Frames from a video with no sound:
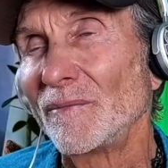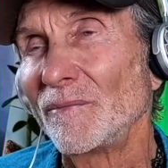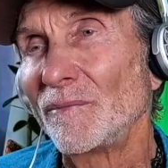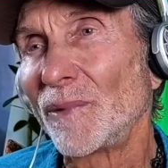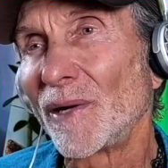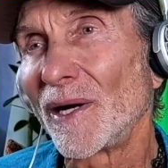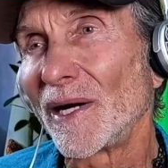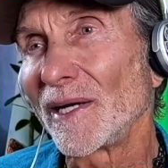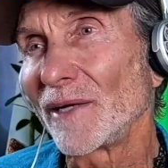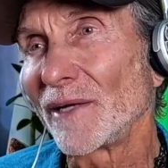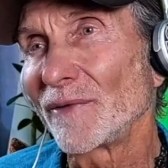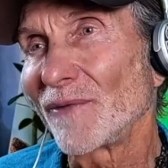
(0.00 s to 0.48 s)

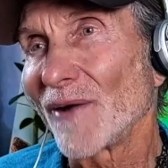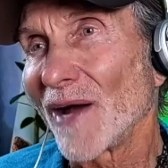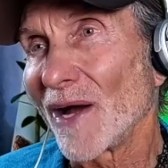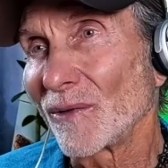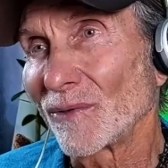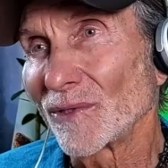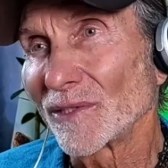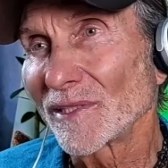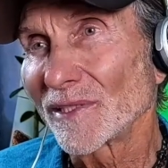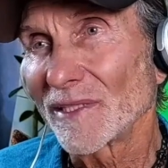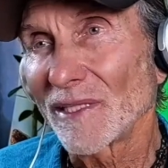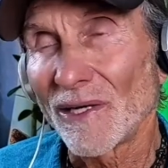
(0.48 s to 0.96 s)
But if I
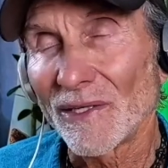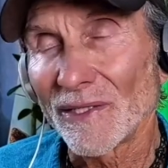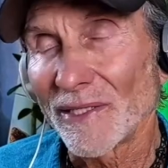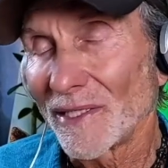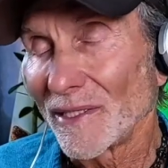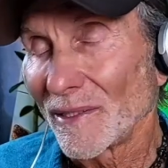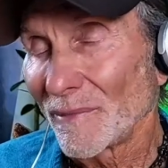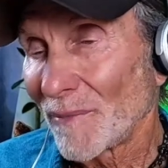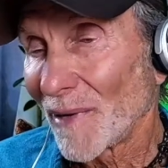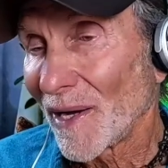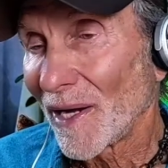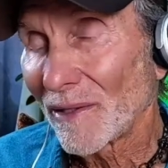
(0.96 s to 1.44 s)
was
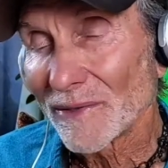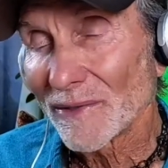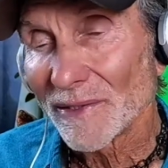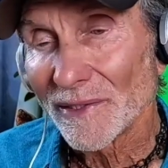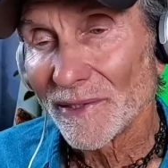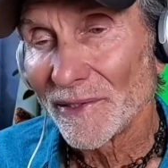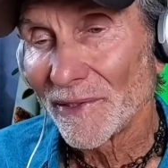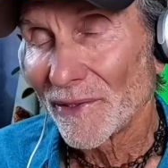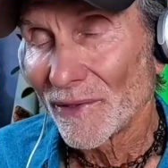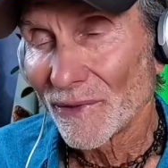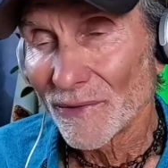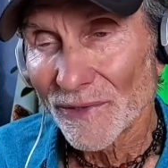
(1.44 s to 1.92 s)
talking about,
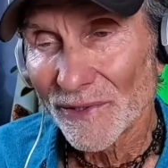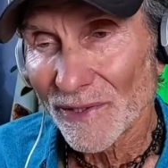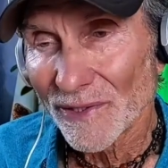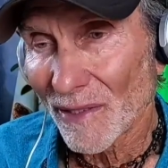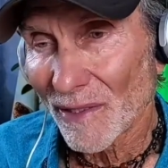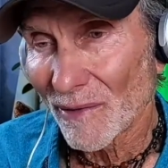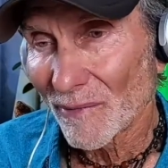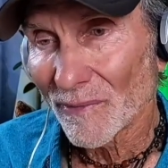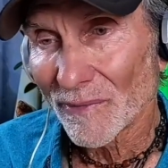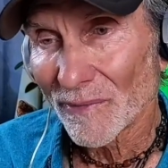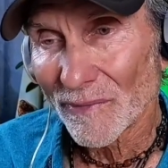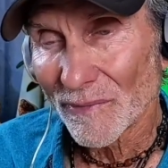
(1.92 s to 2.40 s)

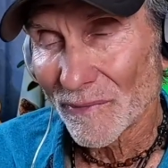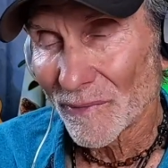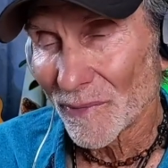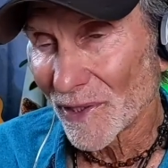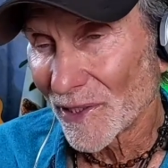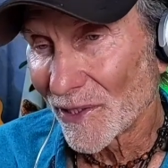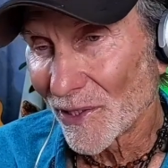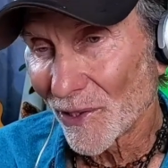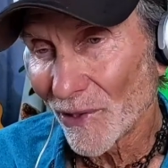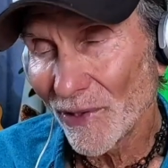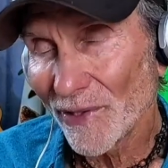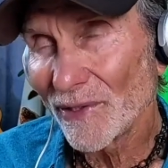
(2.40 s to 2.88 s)
some
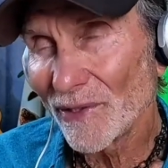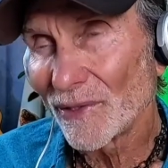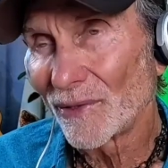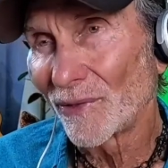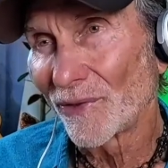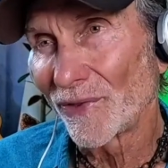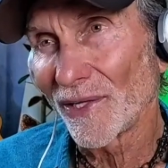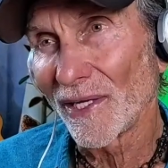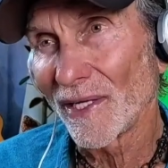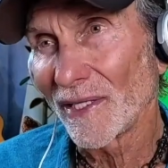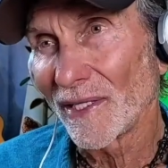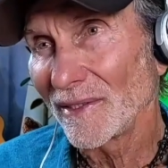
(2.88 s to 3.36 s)
material
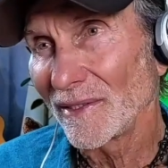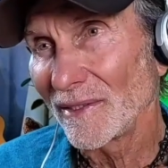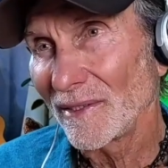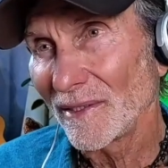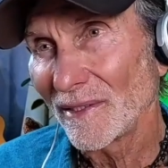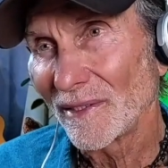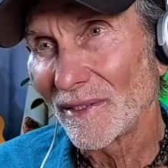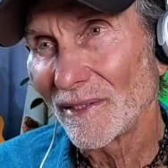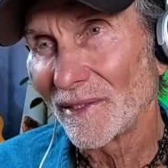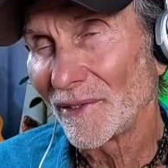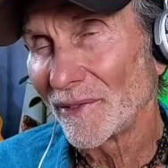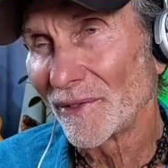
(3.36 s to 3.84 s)
thing,
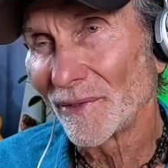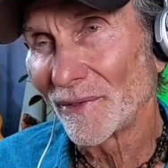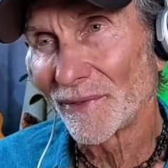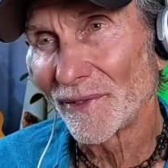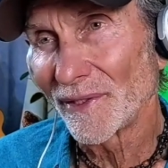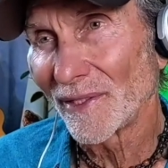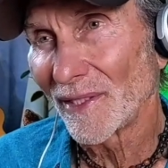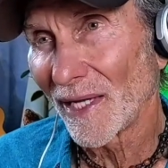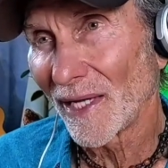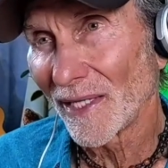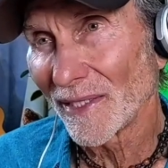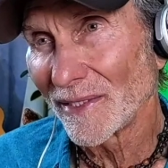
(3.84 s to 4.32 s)

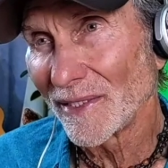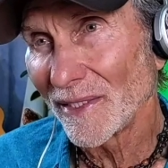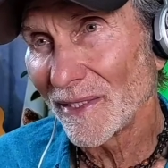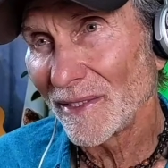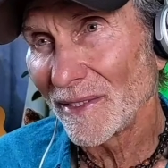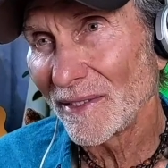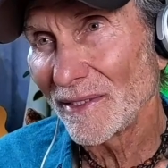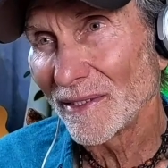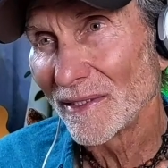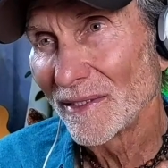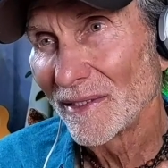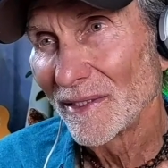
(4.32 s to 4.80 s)
that I
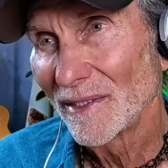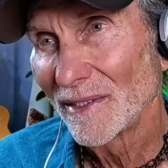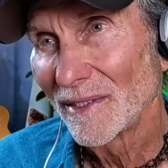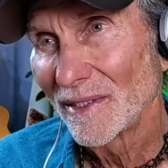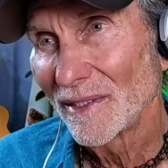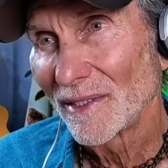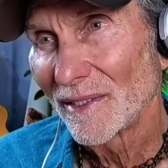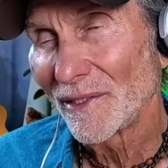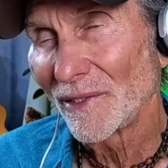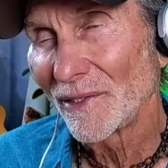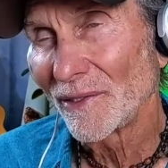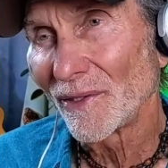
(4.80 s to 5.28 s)
did,
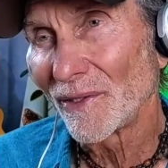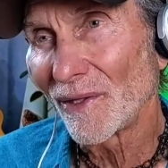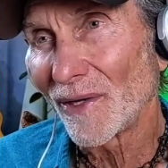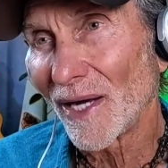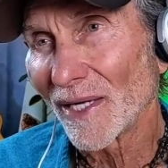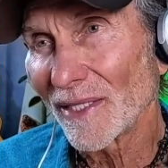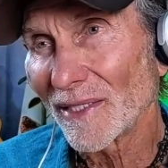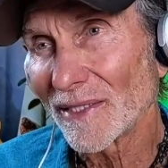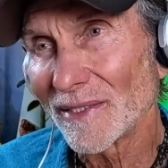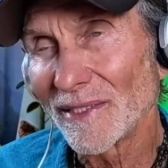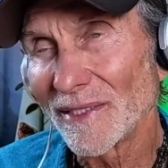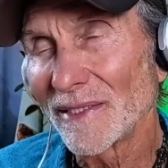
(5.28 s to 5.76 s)

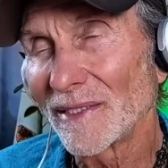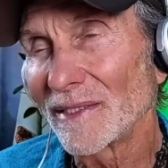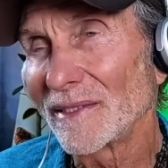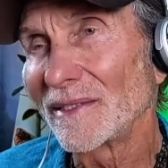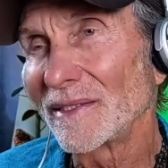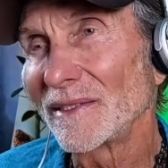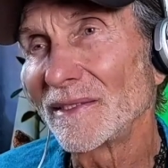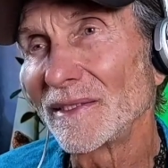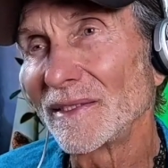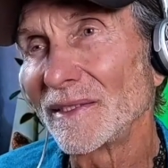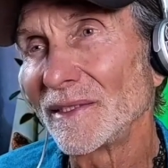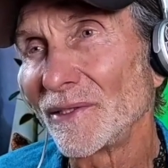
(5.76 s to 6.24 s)
I could get,
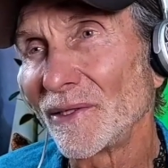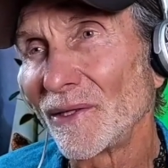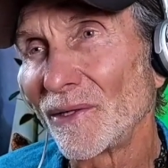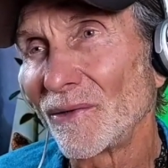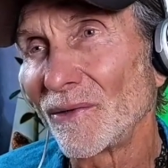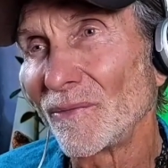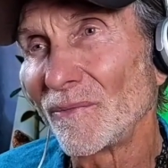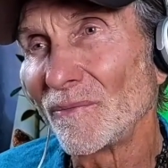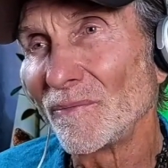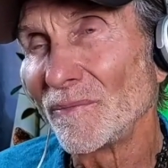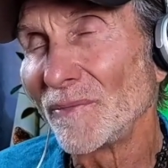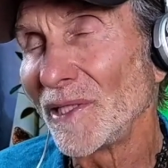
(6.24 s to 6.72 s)

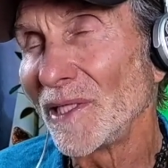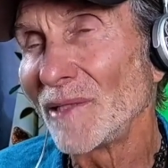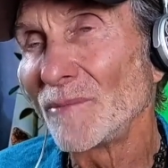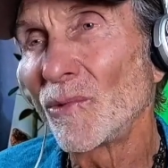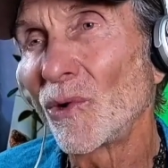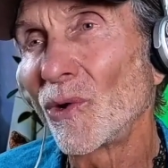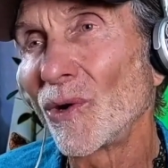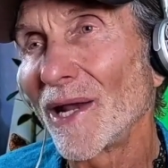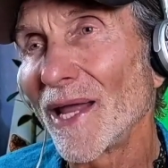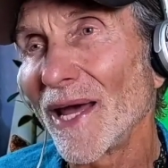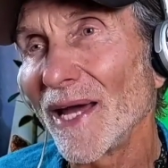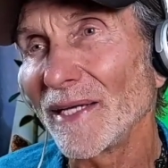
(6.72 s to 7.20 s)
many
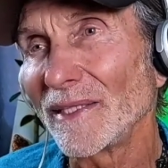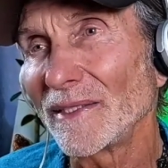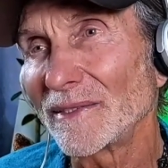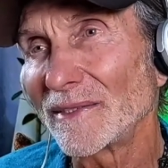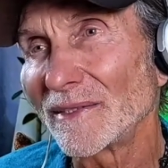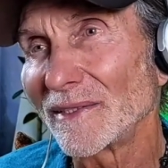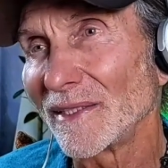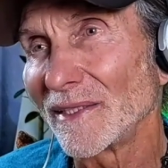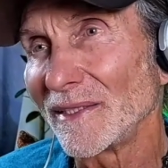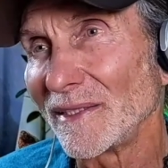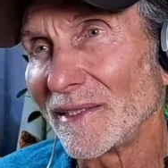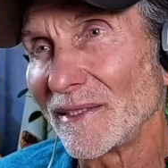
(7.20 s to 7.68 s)
more
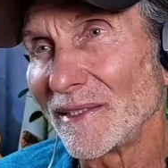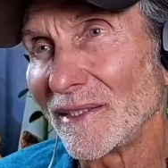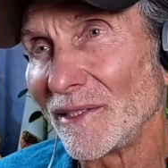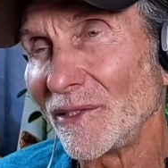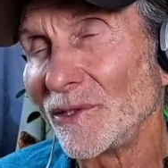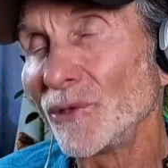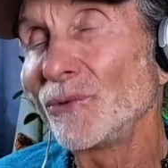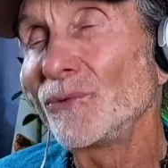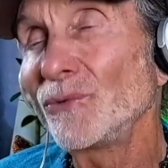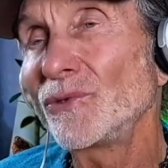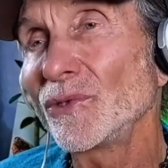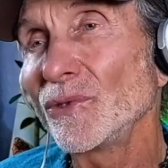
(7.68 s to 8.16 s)
likes, and
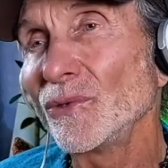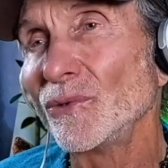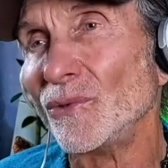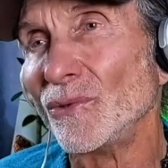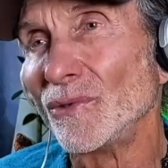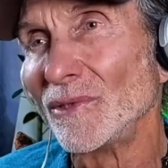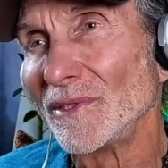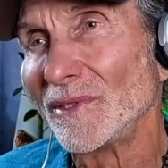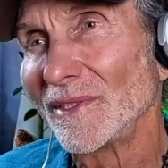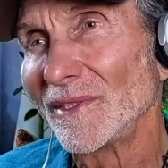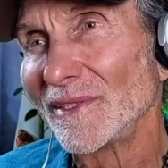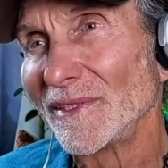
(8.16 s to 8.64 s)
you
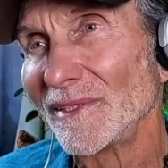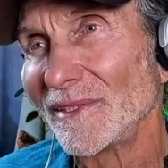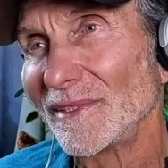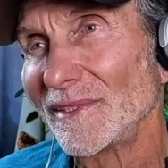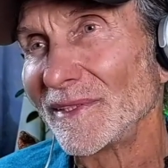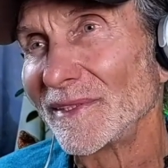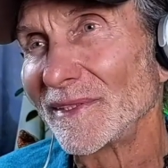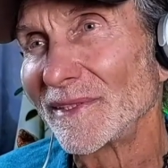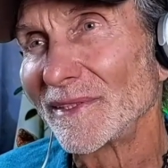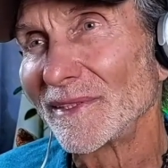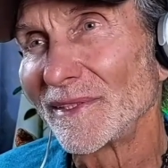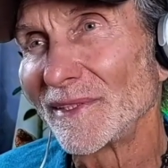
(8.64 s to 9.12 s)
too.
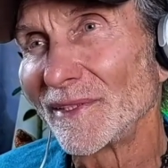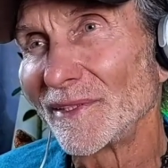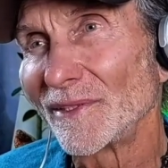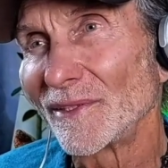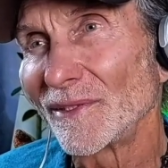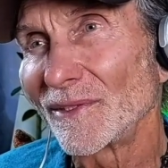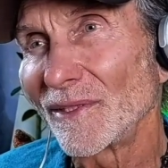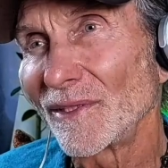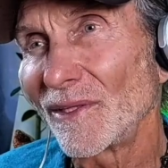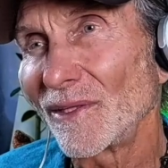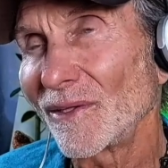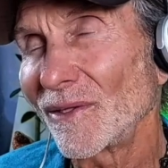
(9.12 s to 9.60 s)

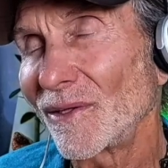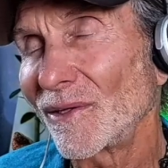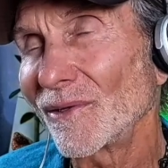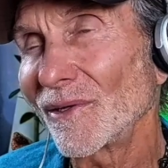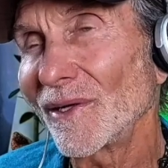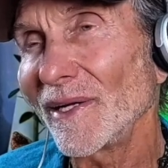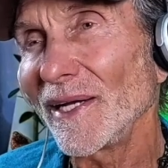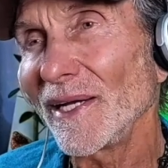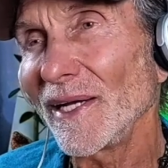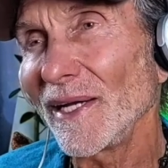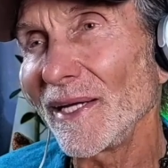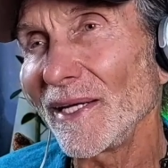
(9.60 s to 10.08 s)
Oh,
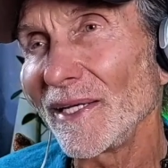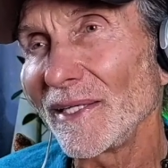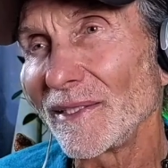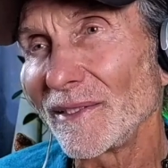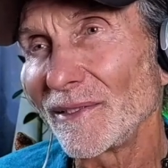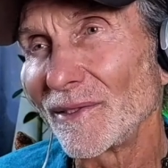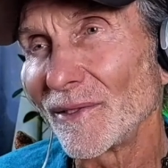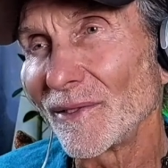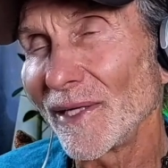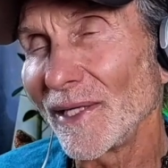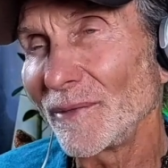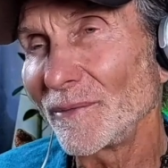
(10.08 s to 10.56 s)

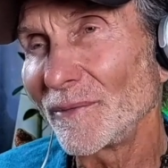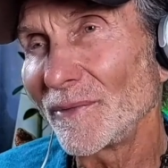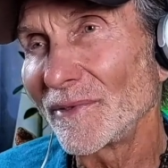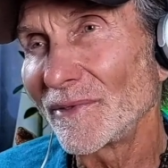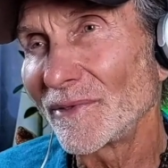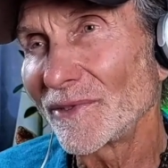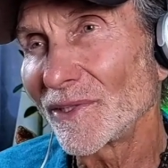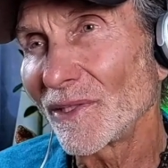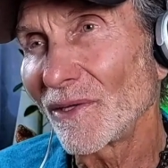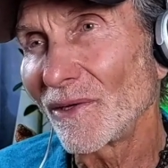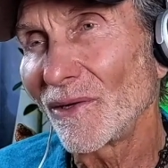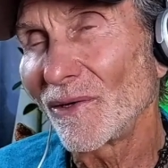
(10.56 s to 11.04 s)
great
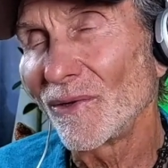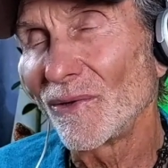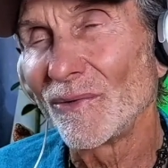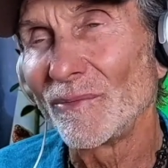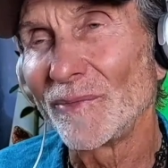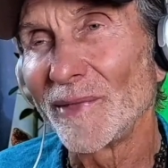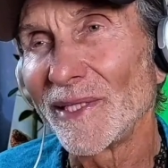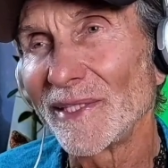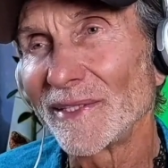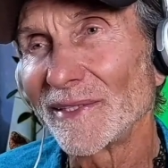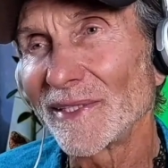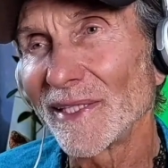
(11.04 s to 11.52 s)
show,
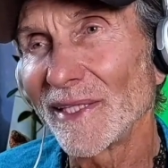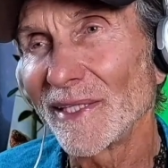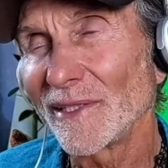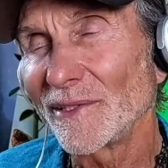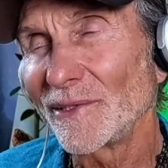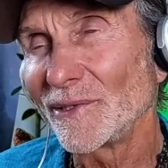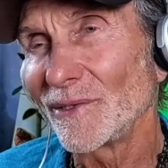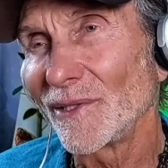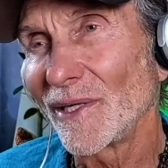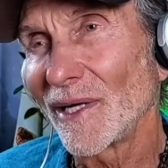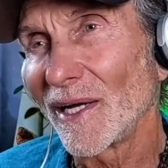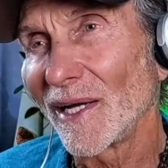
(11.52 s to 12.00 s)
man.
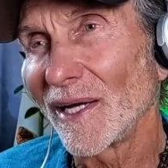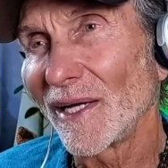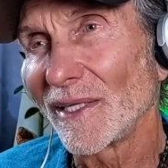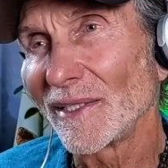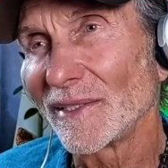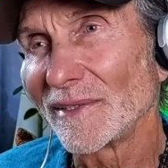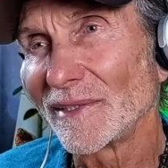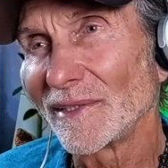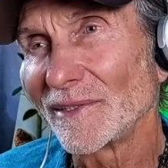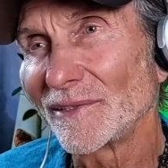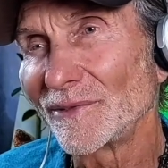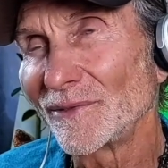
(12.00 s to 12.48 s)
Thank you
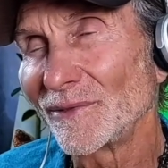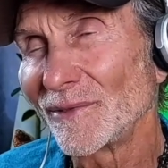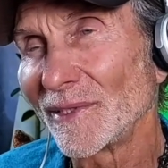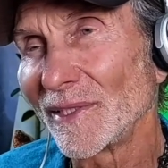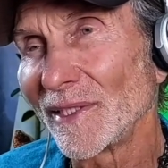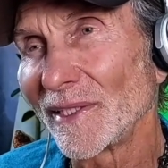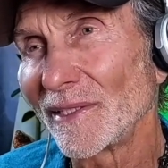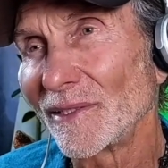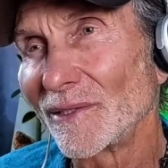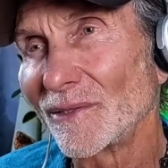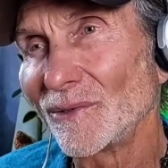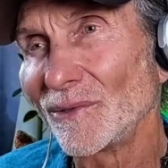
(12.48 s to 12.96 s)
guys. It's
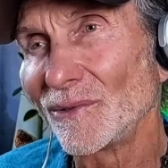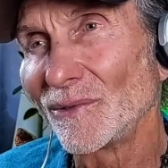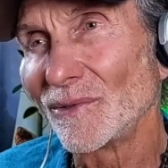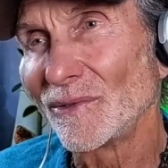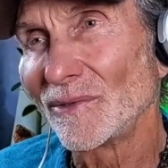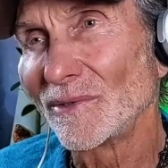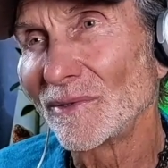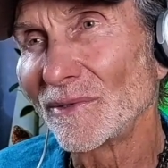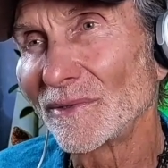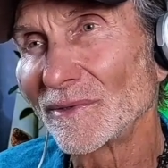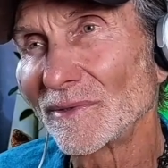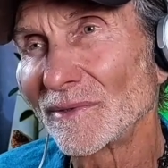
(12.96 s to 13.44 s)
really
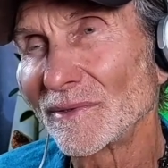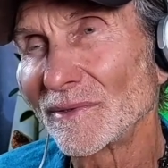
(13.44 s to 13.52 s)
cool.